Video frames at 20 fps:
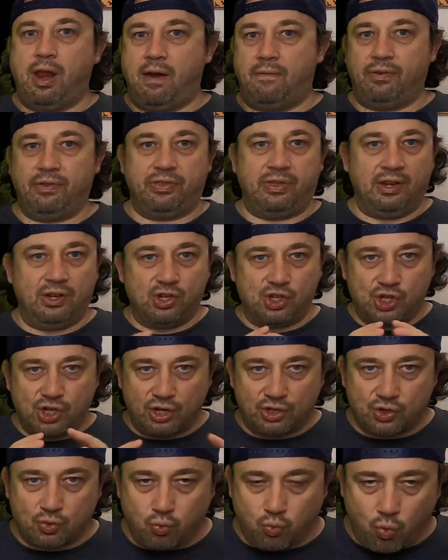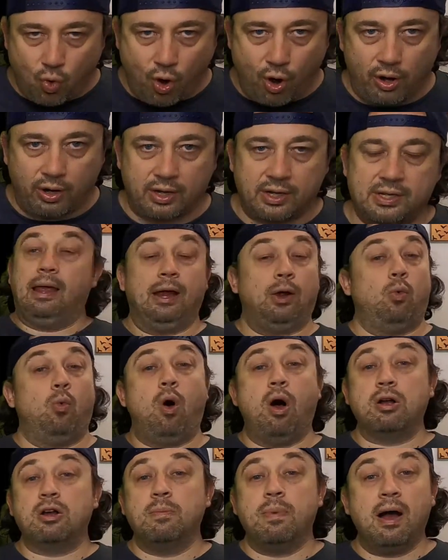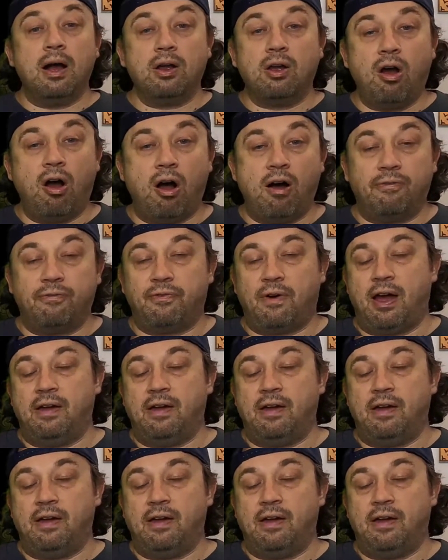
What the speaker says: everything just work. Like Walkabout Golf.